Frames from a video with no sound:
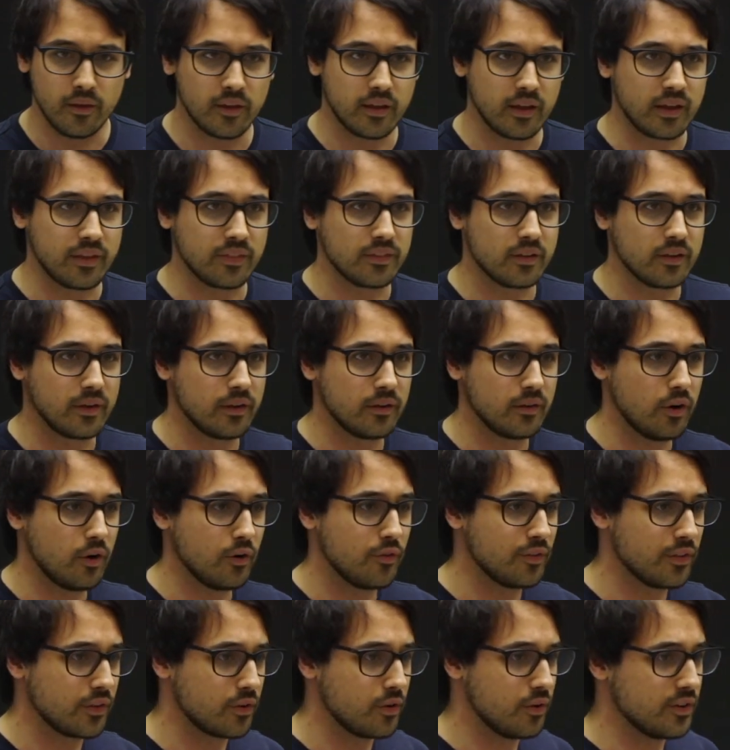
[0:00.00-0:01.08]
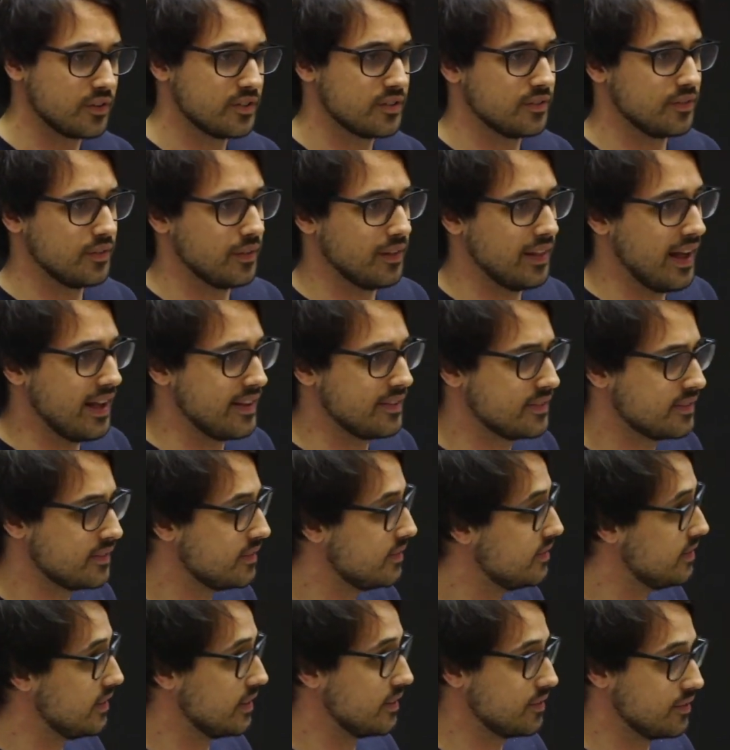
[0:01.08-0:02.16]
over the course of the last
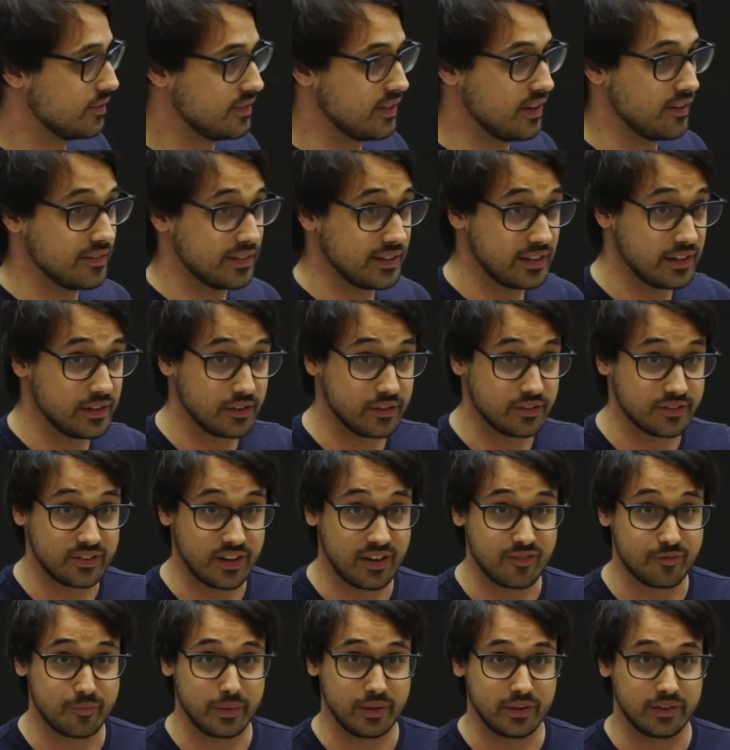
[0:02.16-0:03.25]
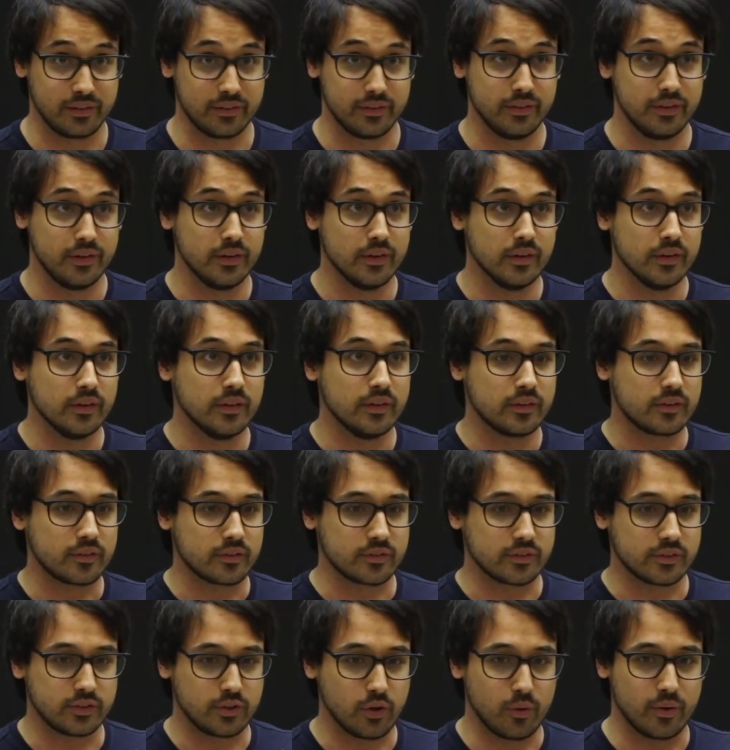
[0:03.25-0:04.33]
6 or 7 years, I've been
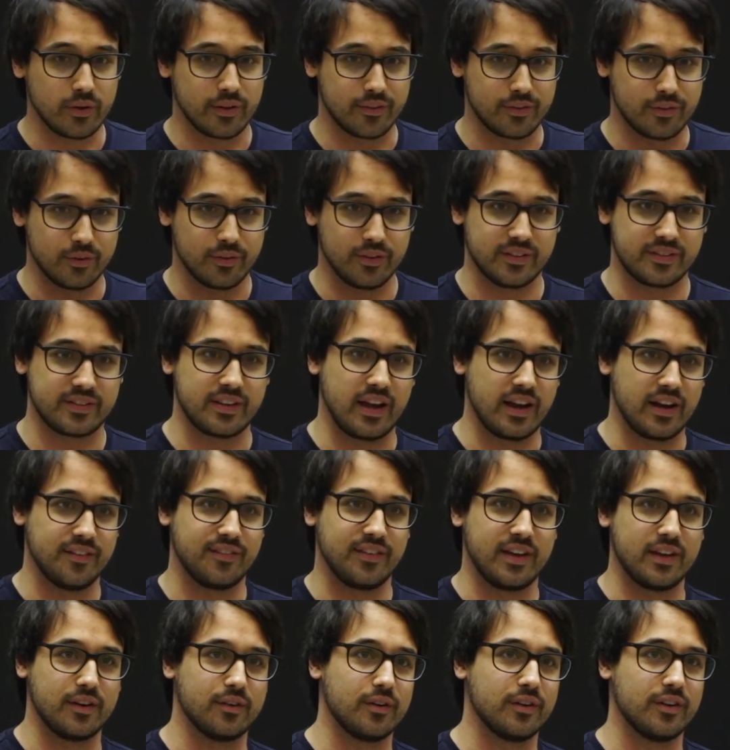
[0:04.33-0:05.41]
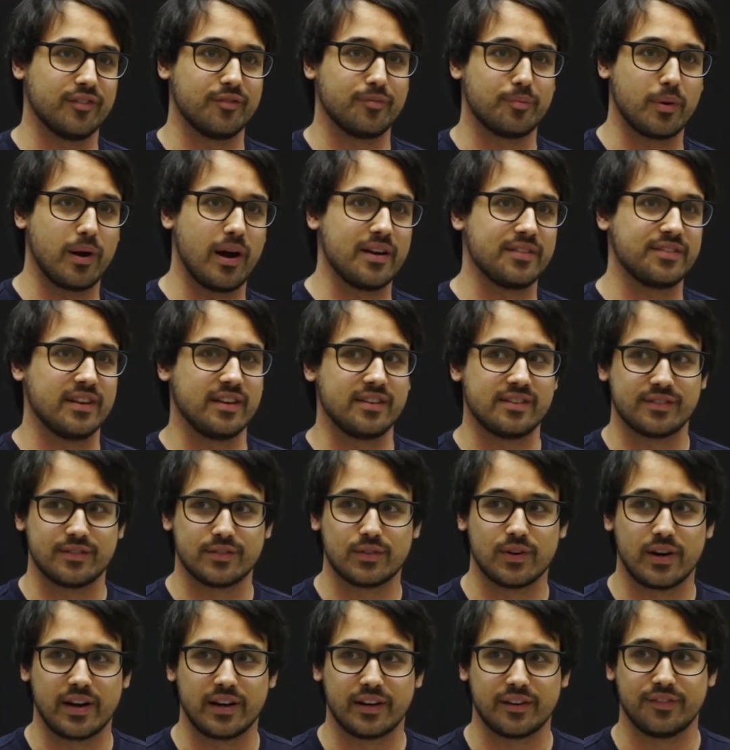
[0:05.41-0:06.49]
going through this kind of iterative process of
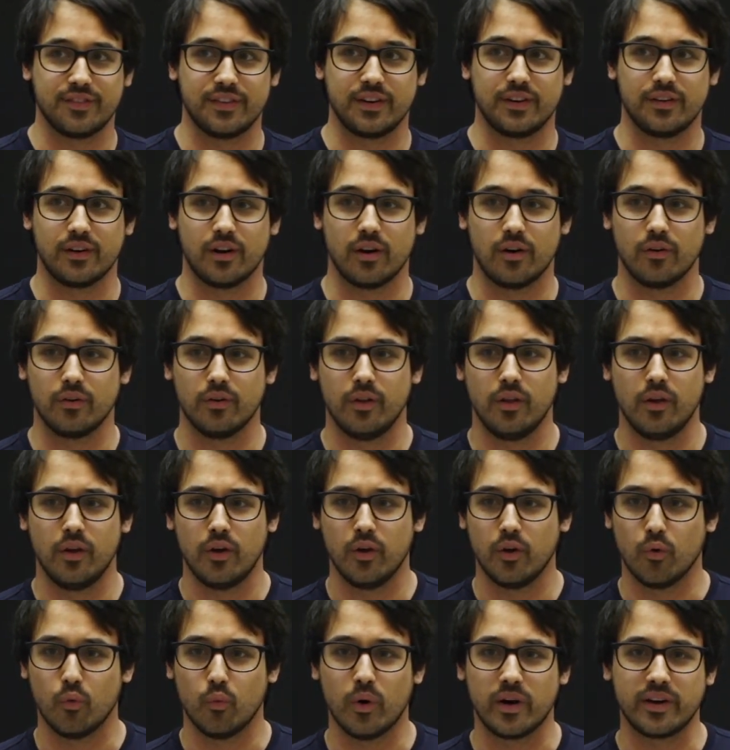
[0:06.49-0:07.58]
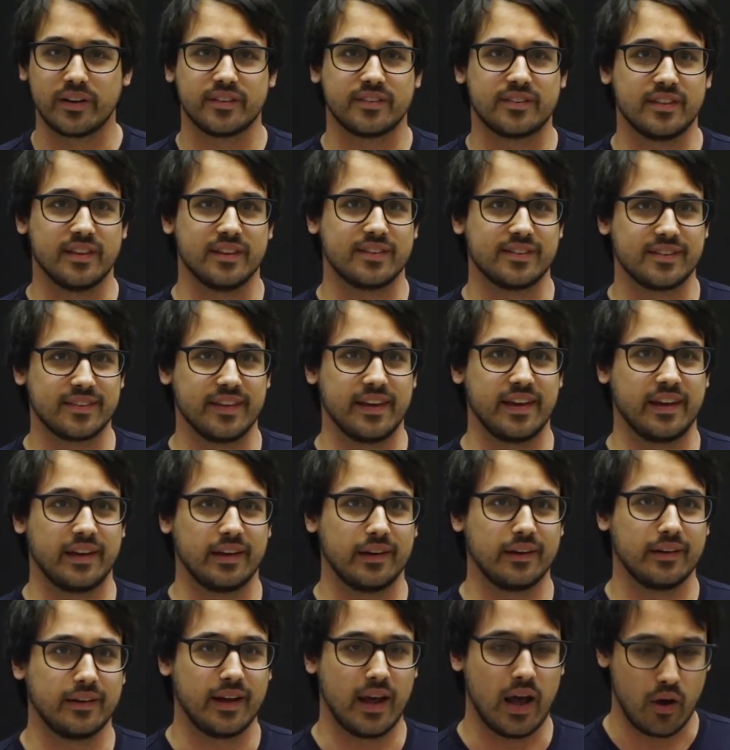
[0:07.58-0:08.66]
trying to figure out, what is this
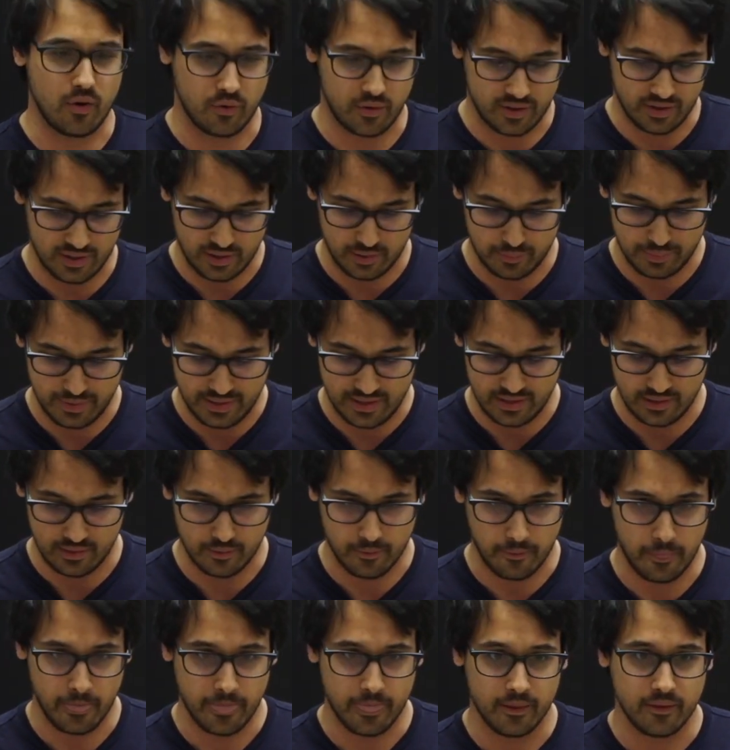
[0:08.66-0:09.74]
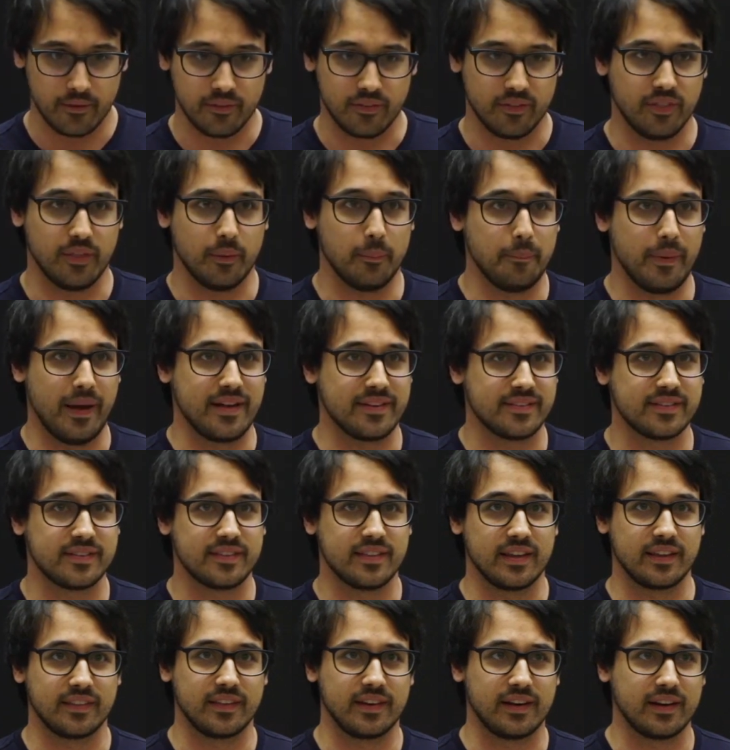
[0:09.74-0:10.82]
thing? How can it be the best
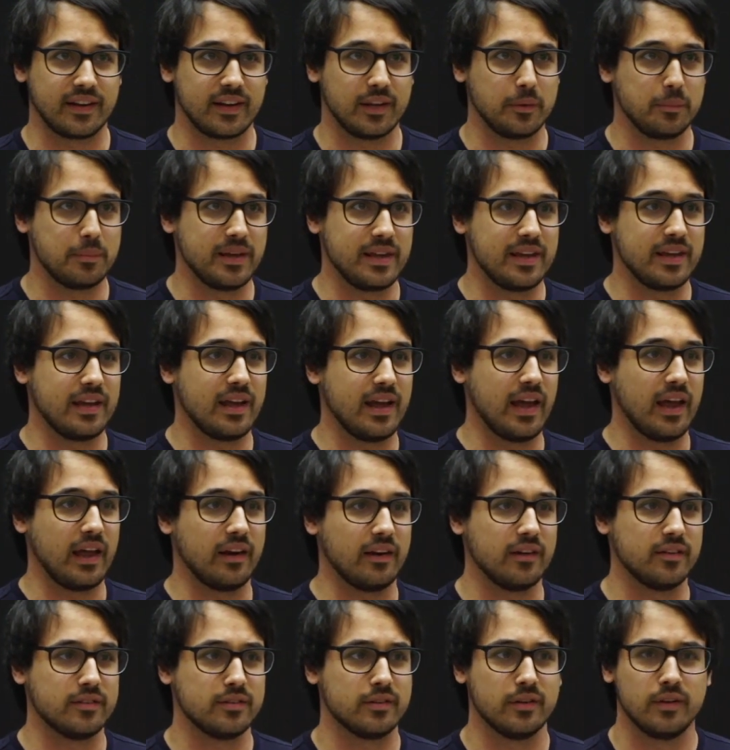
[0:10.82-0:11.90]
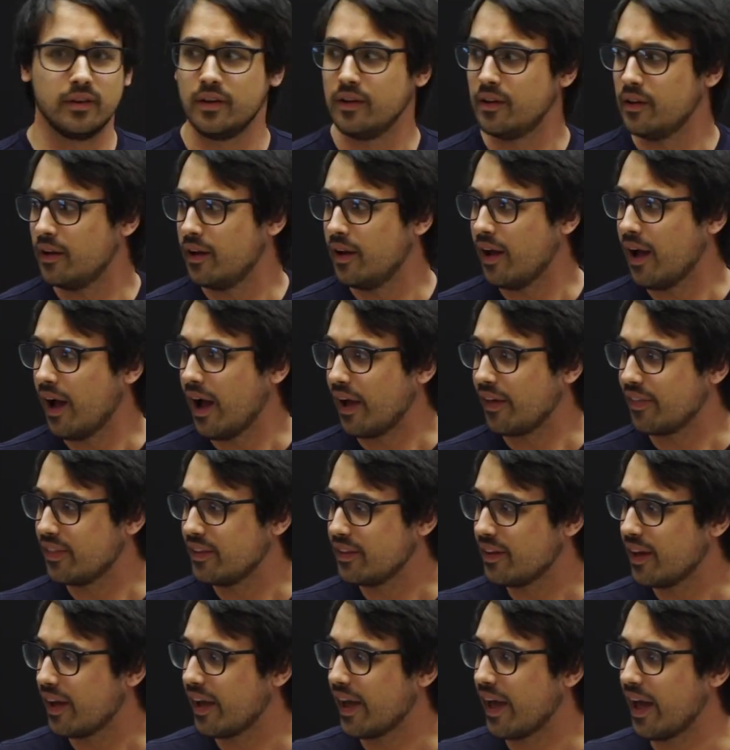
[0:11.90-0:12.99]
thing that it can be? And I
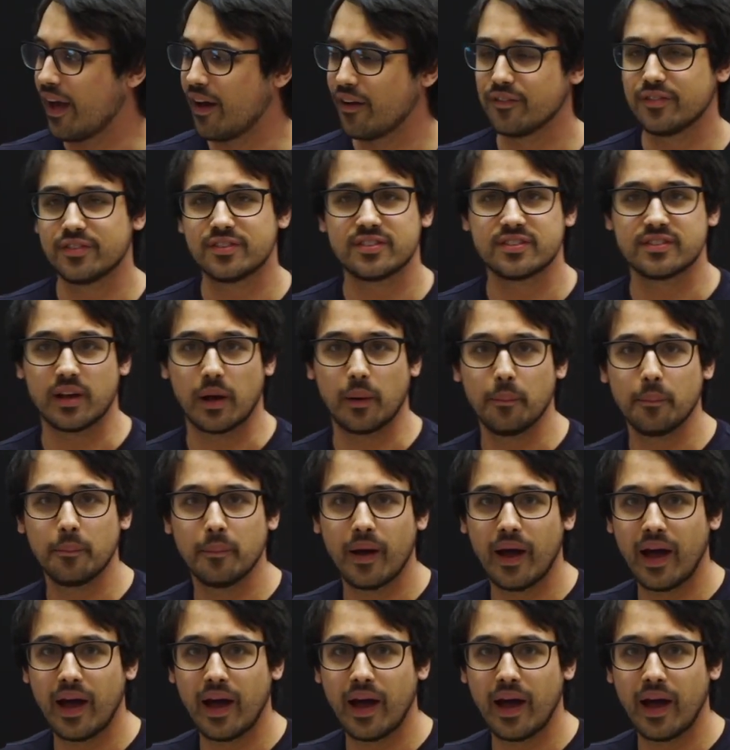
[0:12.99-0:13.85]
think I have some